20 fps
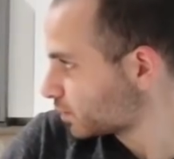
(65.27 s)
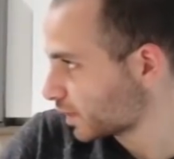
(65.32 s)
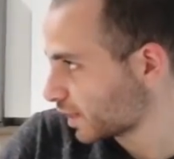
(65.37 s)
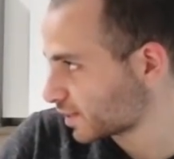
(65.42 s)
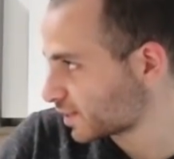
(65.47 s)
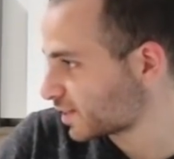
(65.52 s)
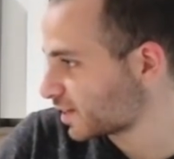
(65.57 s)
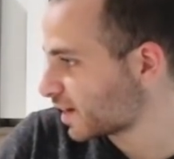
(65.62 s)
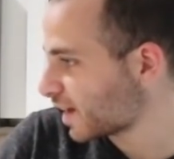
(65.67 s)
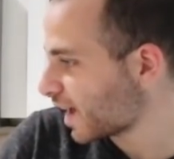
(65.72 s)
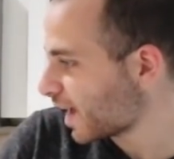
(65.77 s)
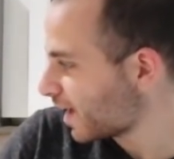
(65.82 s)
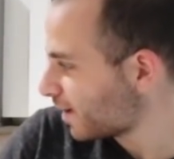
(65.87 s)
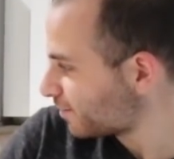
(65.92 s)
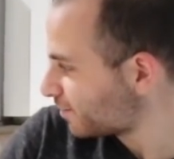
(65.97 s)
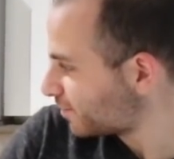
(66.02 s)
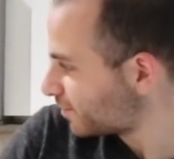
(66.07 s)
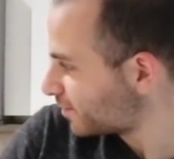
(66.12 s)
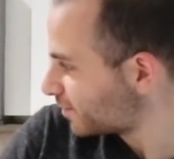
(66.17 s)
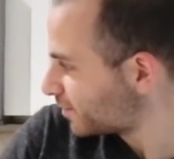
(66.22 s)
Less than
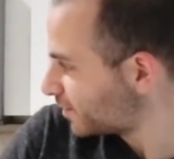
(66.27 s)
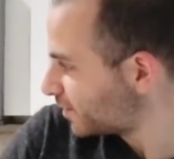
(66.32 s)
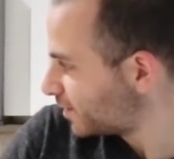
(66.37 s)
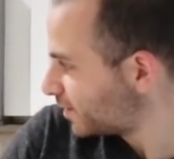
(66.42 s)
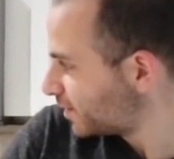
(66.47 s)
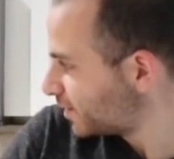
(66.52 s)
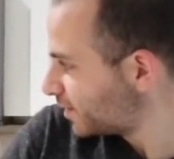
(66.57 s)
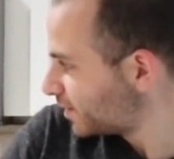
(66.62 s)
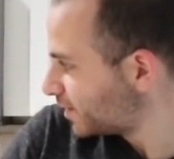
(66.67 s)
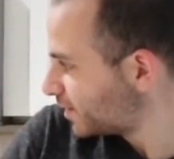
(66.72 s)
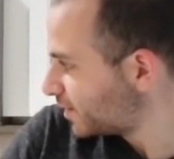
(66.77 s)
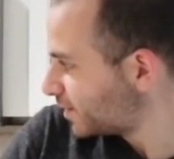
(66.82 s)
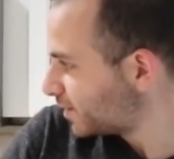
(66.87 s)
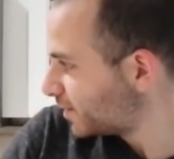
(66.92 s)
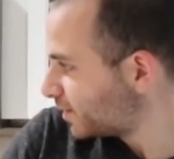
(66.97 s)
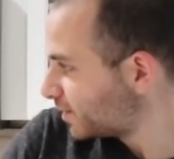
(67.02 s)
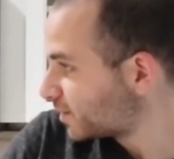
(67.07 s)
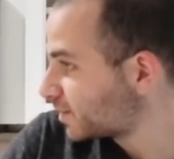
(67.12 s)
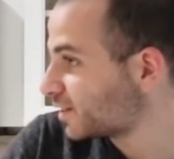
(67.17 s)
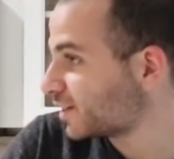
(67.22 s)
half?
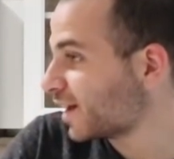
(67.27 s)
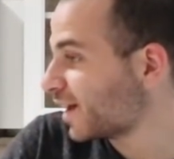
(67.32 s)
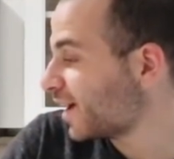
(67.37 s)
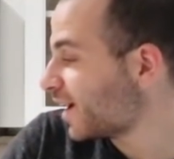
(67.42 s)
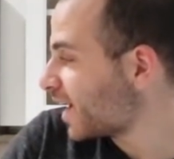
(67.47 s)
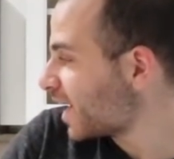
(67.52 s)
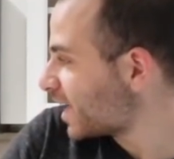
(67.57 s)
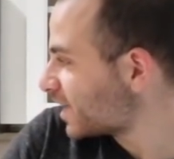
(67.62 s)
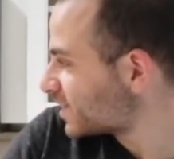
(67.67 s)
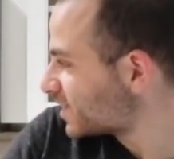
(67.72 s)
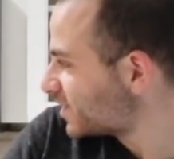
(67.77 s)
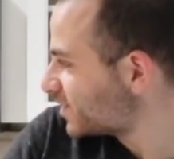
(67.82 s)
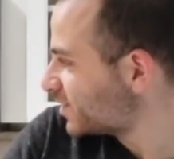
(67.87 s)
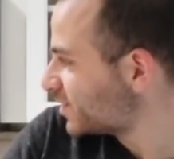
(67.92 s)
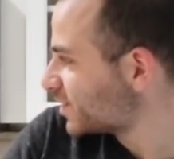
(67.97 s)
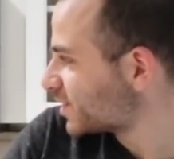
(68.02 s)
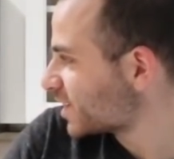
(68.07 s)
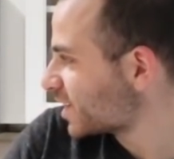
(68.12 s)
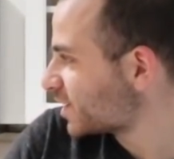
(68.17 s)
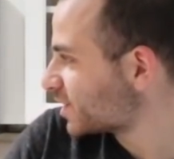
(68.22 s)
Today I asked you and
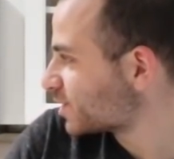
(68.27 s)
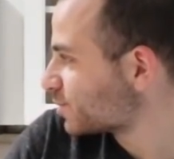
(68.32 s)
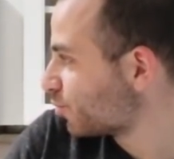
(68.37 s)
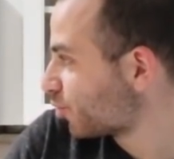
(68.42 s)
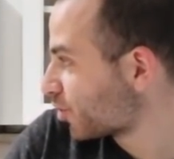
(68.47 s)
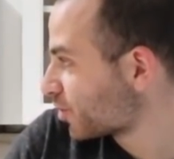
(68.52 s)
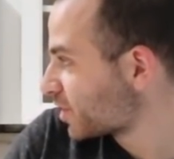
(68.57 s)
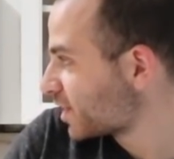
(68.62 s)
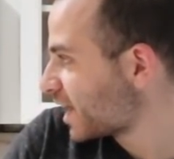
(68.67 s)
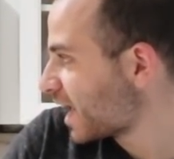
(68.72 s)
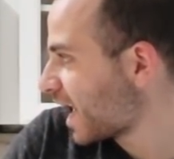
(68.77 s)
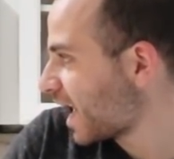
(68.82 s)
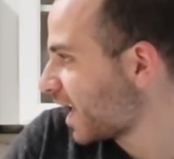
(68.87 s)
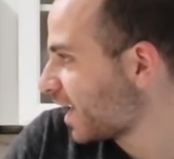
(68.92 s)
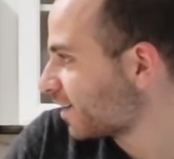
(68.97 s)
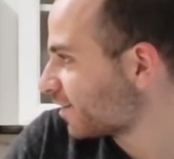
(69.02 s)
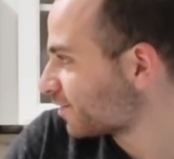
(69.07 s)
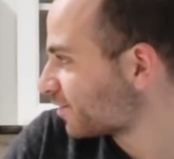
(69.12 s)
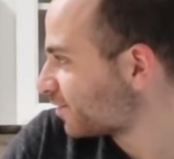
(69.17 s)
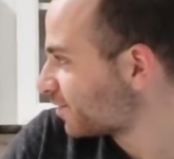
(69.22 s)
you said it's more than a
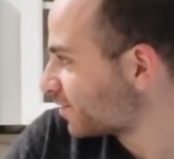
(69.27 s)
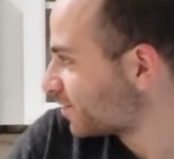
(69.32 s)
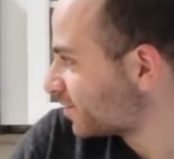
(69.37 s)
half.